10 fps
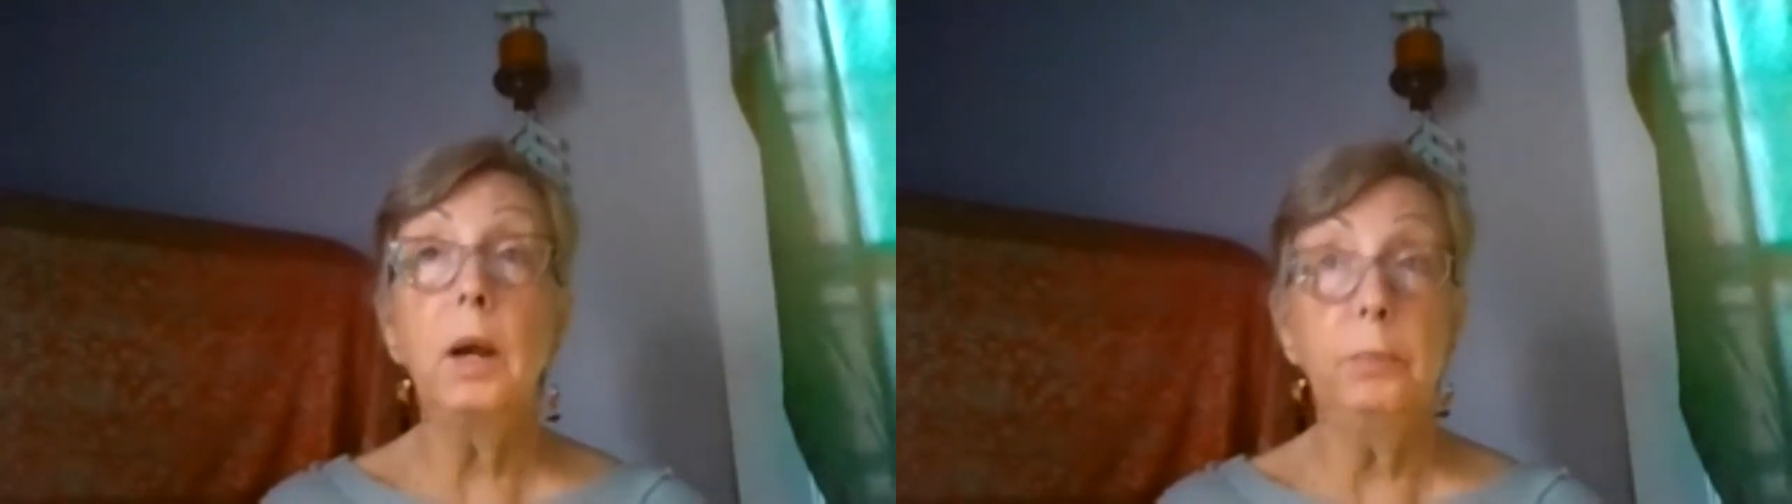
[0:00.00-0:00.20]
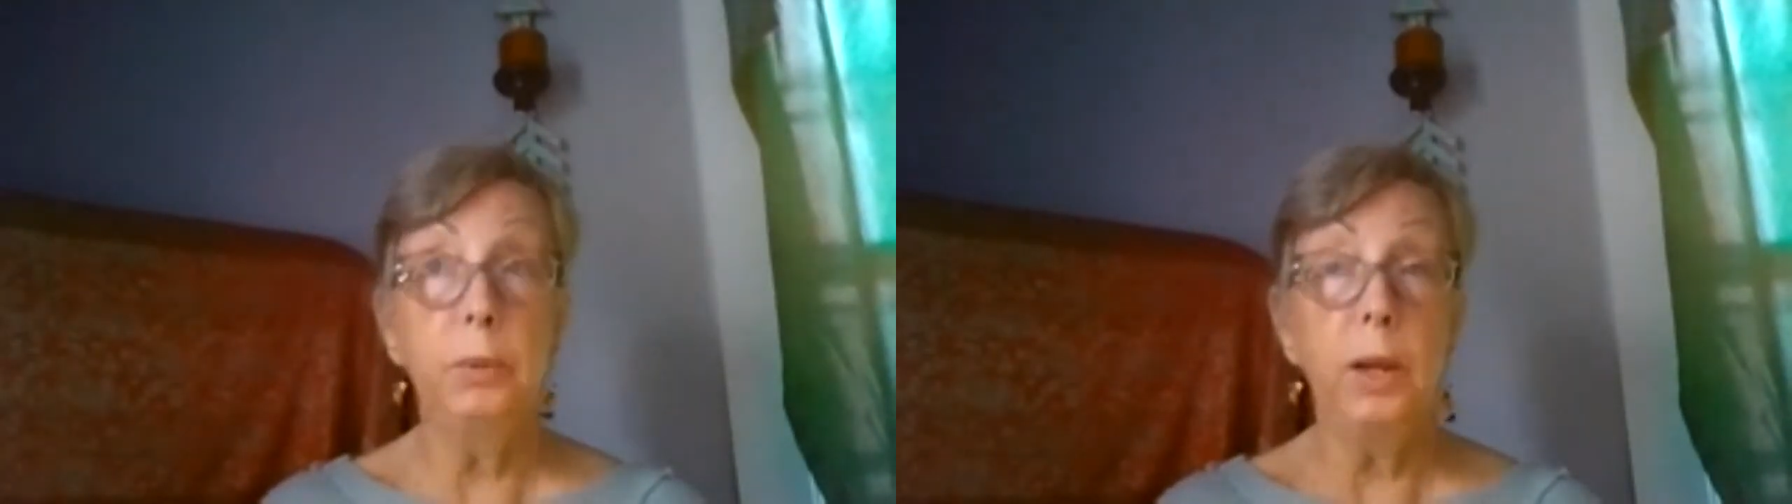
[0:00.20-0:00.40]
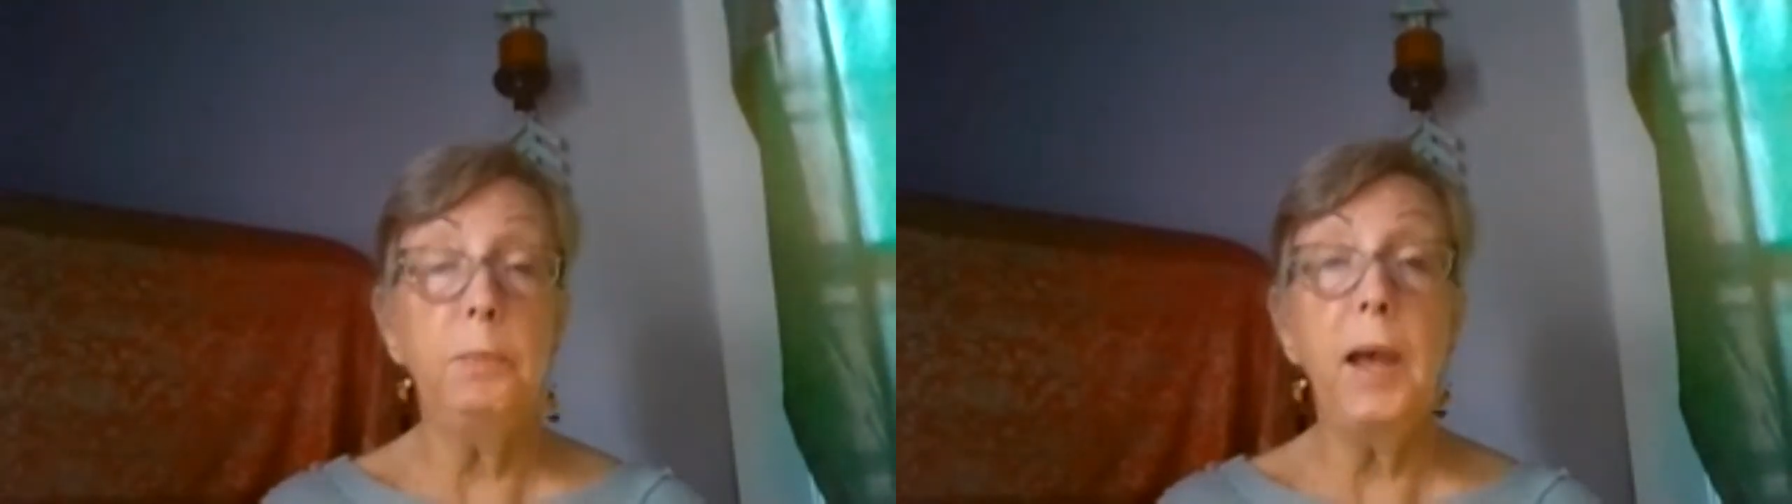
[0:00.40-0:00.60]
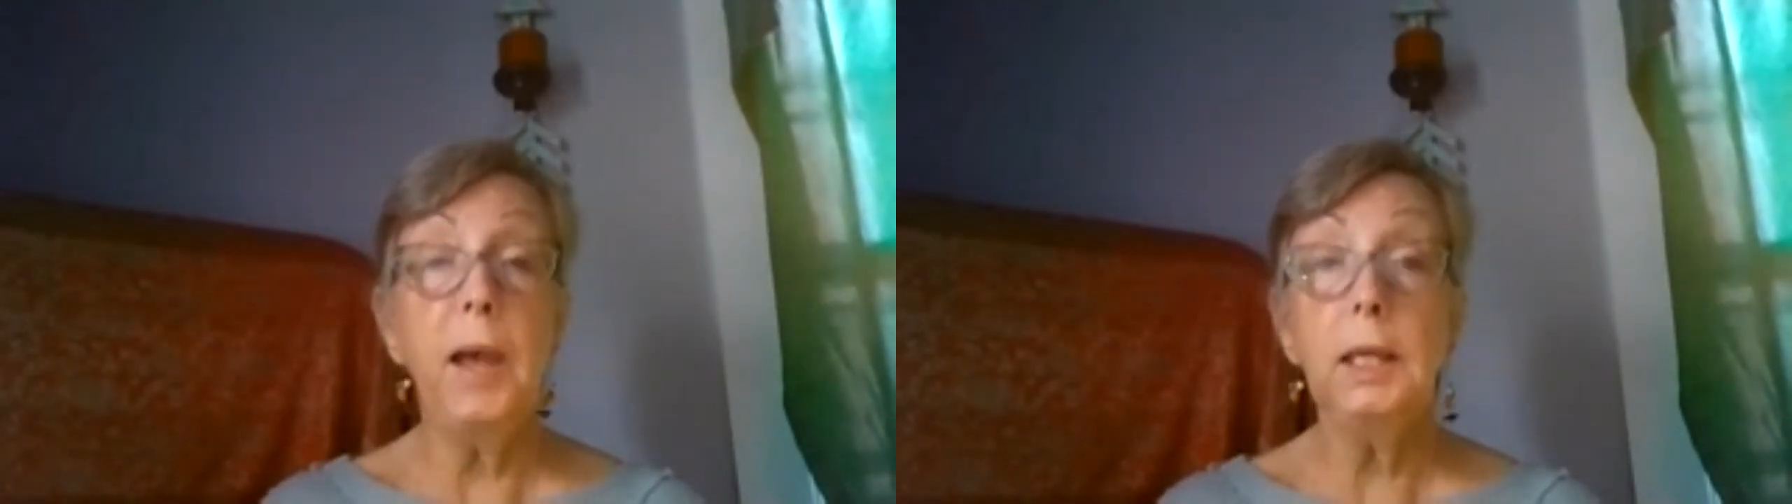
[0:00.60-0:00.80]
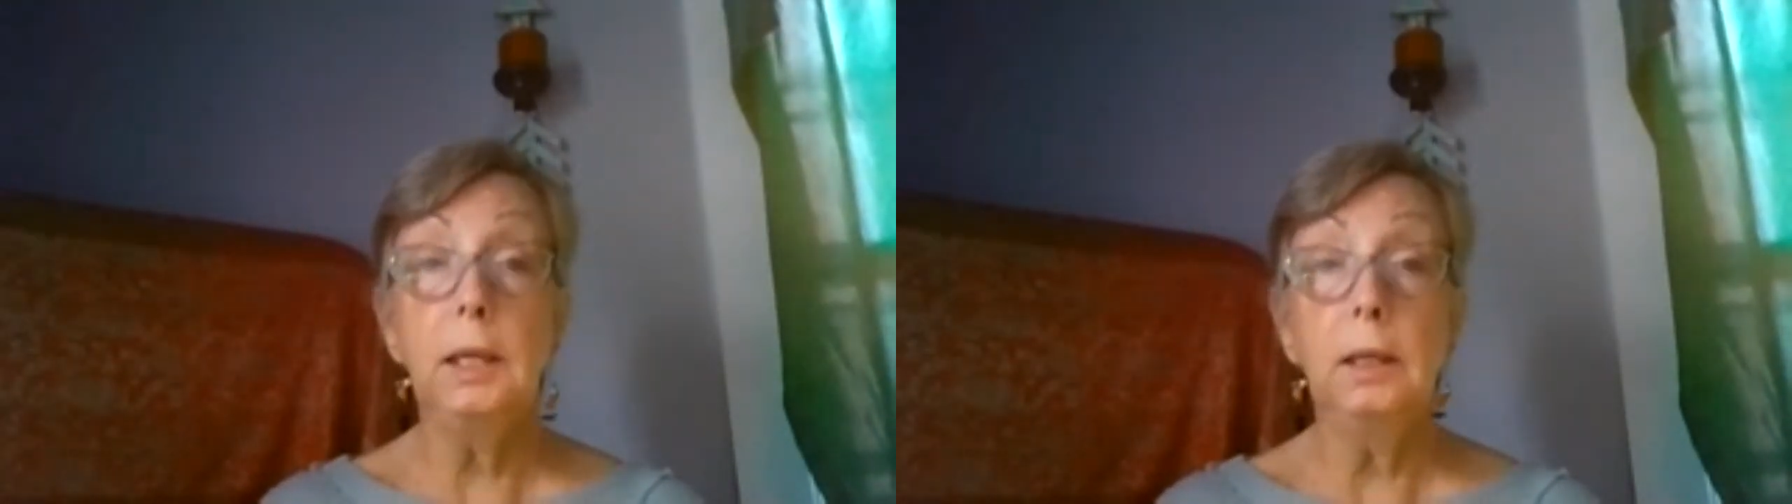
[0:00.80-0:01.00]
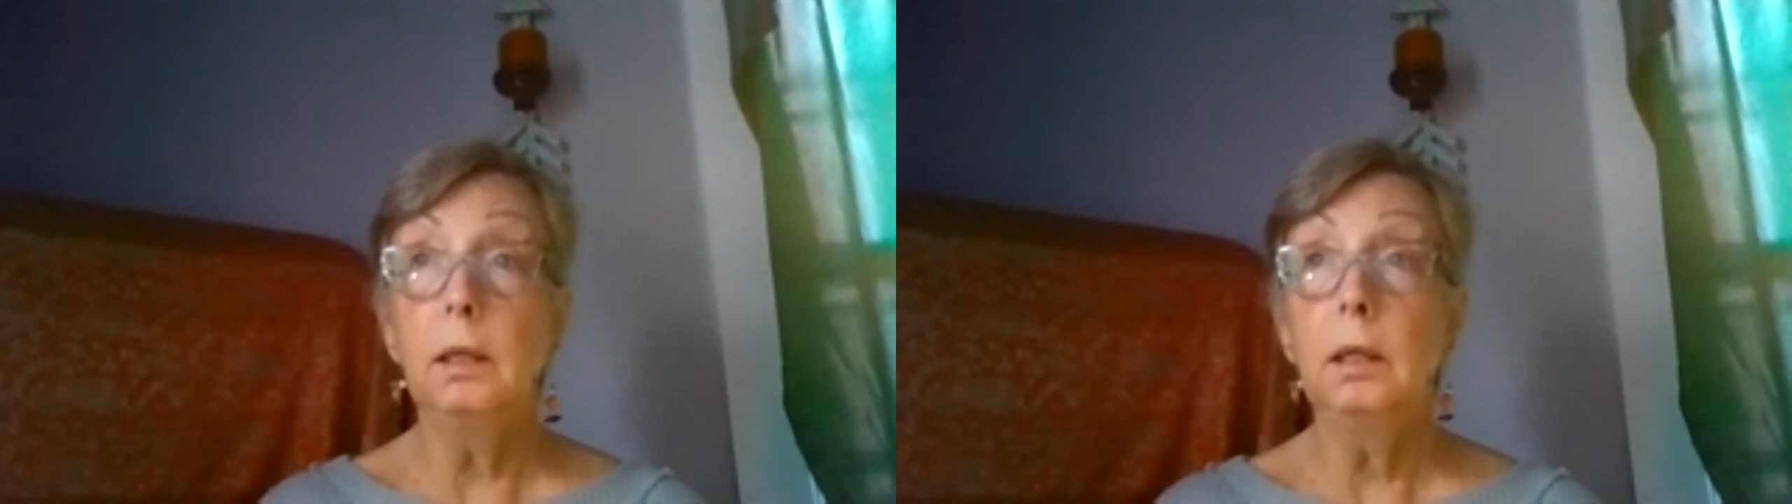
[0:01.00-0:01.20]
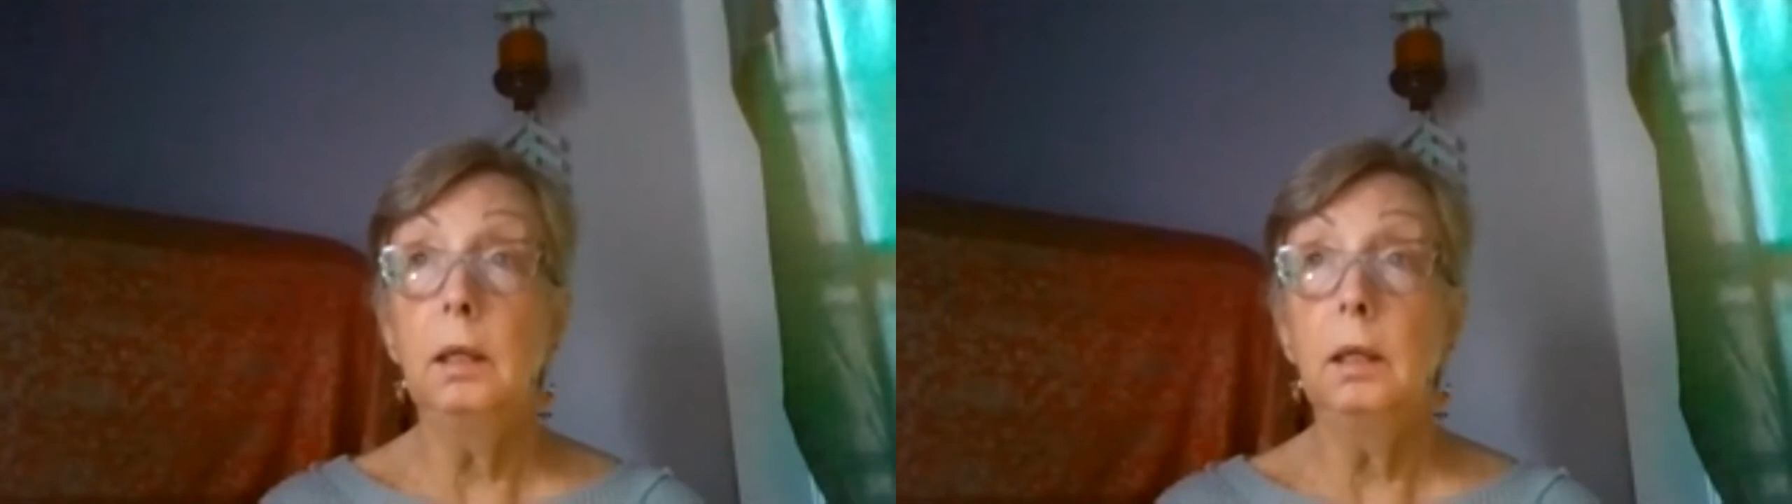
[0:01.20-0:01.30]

are brought back in,